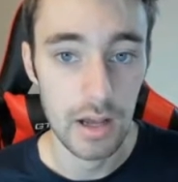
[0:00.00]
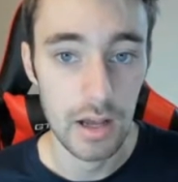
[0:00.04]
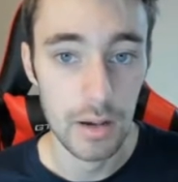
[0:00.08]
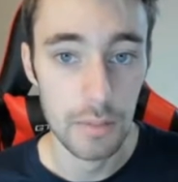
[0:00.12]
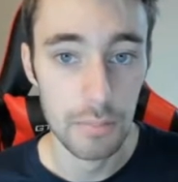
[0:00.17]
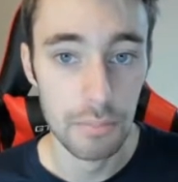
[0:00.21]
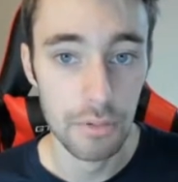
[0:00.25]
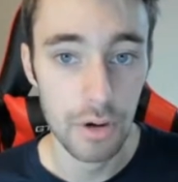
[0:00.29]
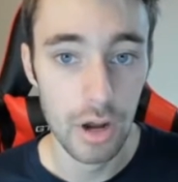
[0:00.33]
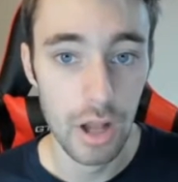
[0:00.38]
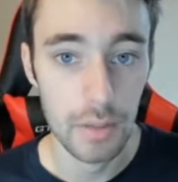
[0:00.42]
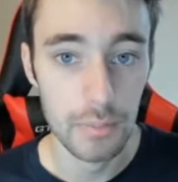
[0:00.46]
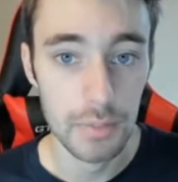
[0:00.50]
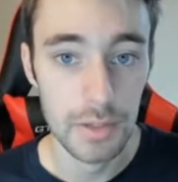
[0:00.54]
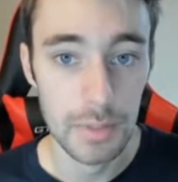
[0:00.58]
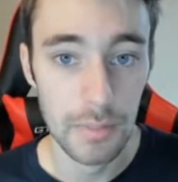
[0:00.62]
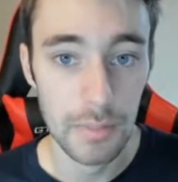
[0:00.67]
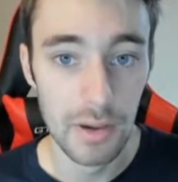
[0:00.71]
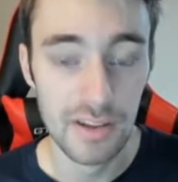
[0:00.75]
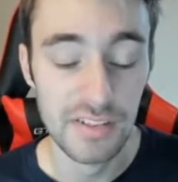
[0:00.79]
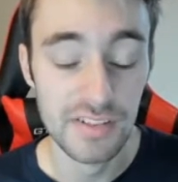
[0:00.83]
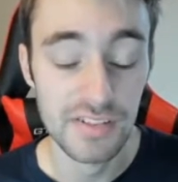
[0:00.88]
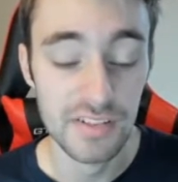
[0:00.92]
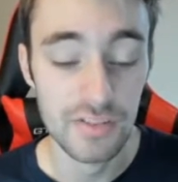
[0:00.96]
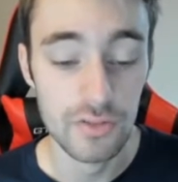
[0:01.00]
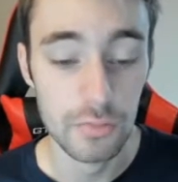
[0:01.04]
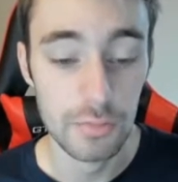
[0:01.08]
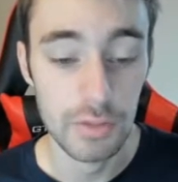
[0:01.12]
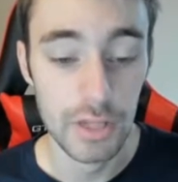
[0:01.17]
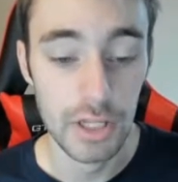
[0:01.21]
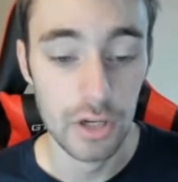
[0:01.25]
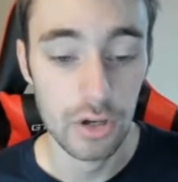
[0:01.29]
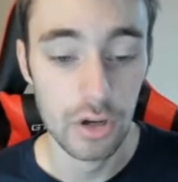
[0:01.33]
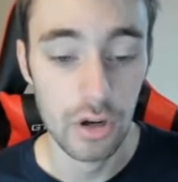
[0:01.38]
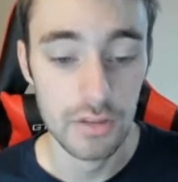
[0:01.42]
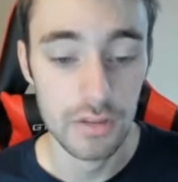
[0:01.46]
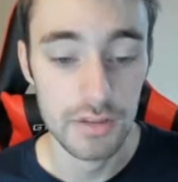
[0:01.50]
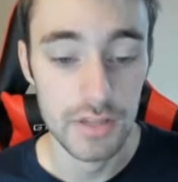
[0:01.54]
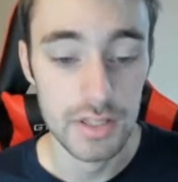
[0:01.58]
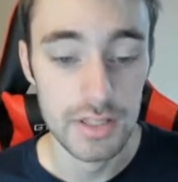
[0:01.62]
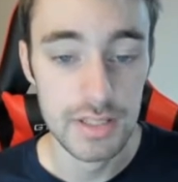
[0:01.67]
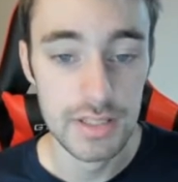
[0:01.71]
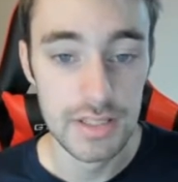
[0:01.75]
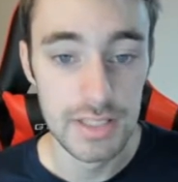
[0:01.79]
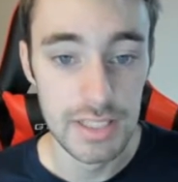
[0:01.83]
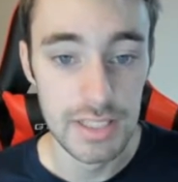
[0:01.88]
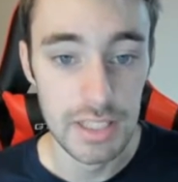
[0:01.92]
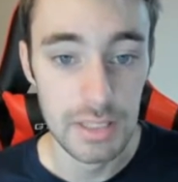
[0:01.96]
Probably my favorite player on
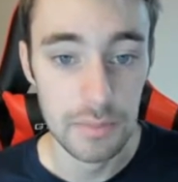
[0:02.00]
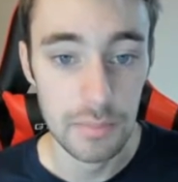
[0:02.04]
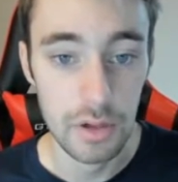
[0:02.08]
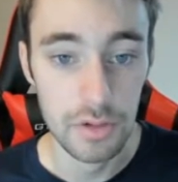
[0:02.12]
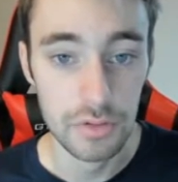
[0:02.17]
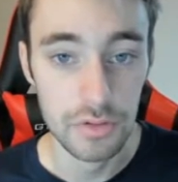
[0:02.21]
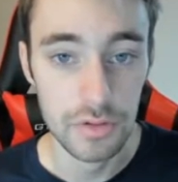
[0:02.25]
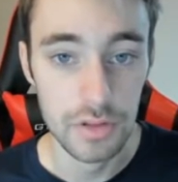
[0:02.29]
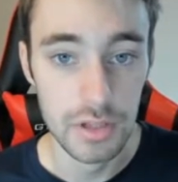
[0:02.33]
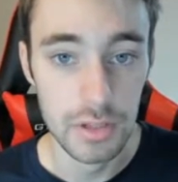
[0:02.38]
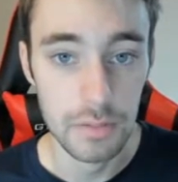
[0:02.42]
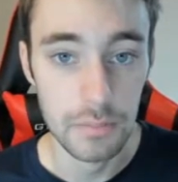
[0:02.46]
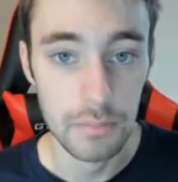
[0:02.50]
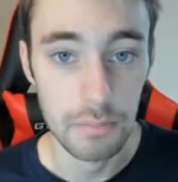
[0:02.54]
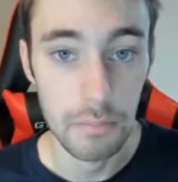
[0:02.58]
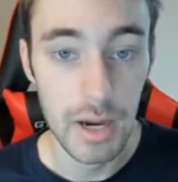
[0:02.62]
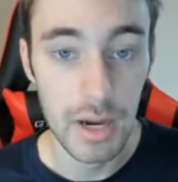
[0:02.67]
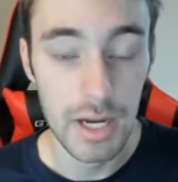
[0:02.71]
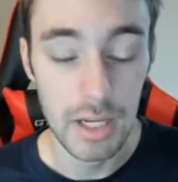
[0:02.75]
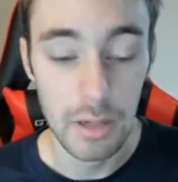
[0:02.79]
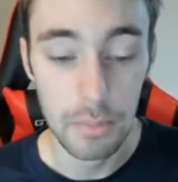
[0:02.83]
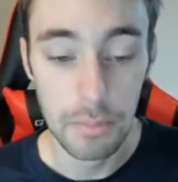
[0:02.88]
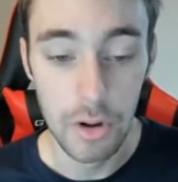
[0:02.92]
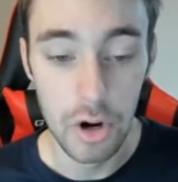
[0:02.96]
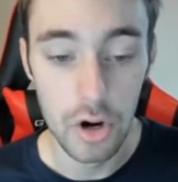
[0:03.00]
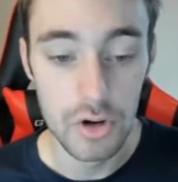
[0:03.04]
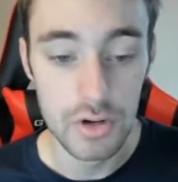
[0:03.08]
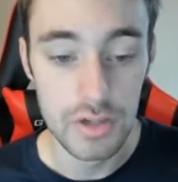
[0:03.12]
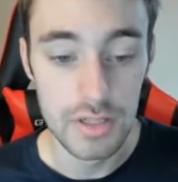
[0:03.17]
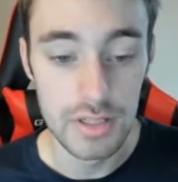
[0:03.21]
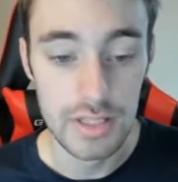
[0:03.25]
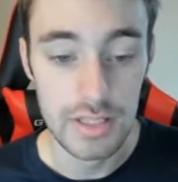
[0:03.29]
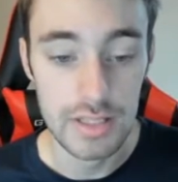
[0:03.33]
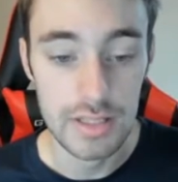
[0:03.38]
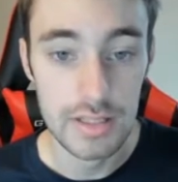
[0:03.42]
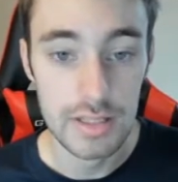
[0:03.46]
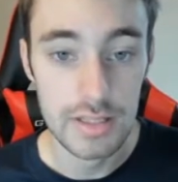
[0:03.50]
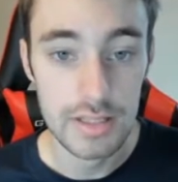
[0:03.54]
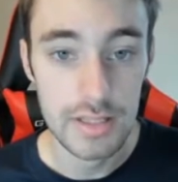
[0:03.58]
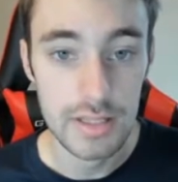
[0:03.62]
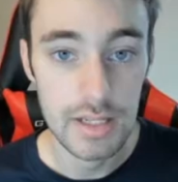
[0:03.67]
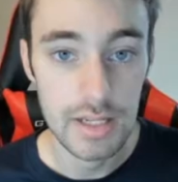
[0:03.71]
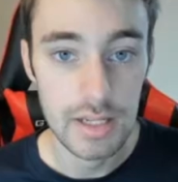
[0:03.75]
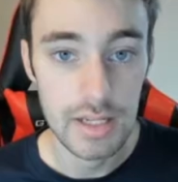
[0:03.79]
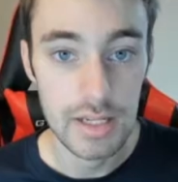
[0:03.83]
this team other than Micah Parsons.